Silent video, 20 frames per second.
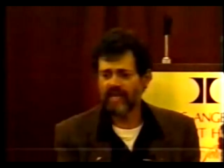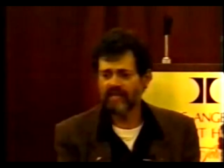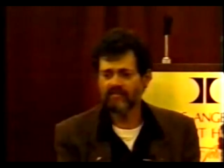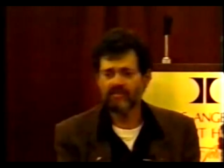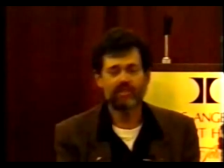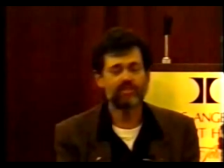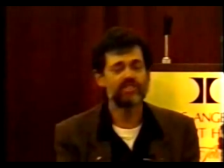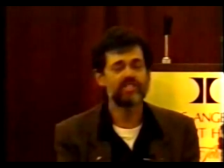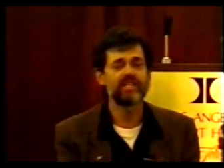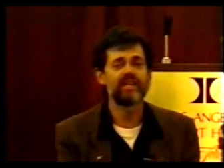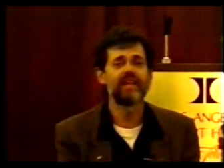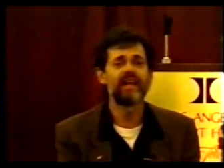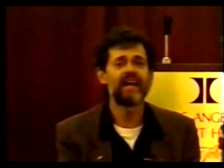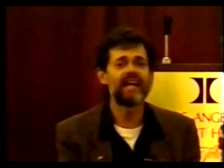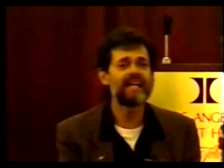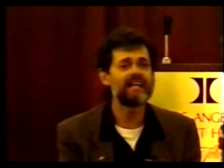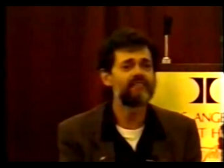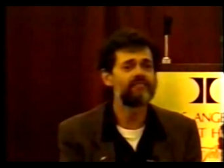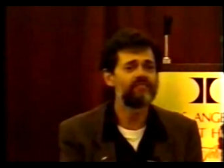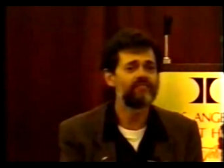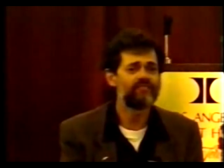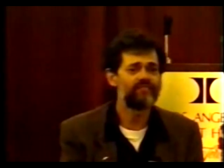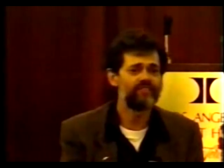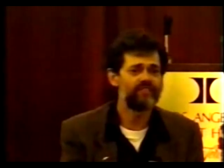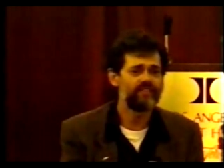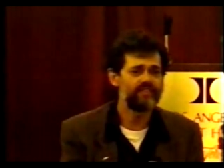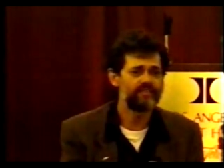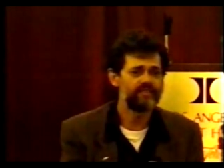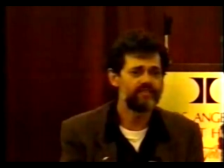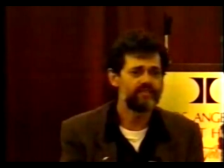and there's
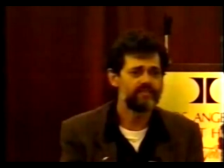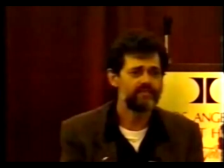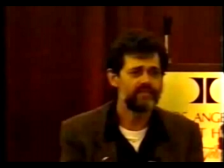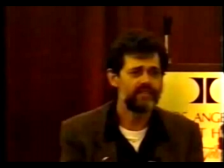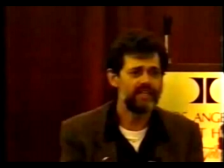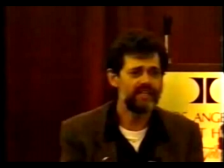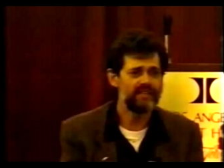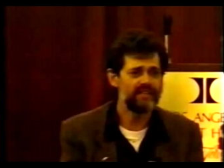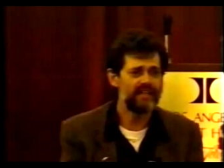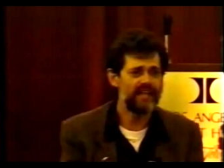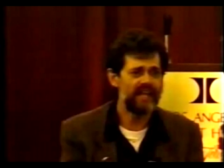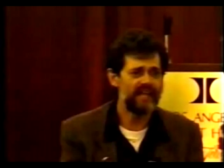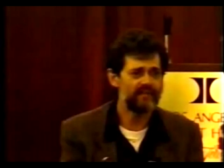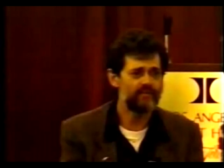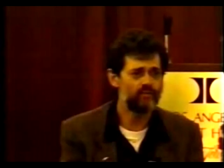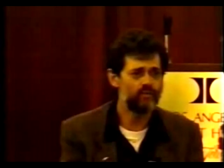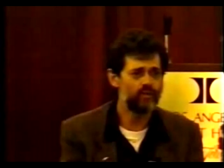life in that